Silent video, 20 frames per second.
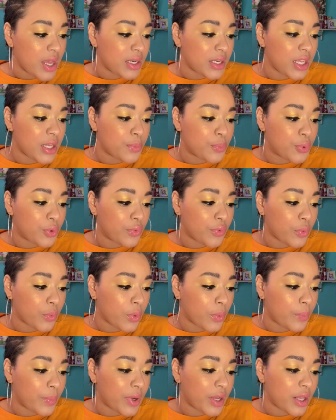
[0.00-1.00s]
Need proof it
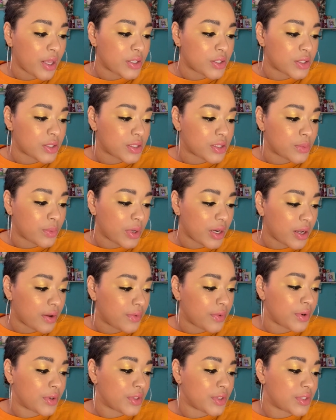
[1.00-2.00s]
won't budge. This is whatever.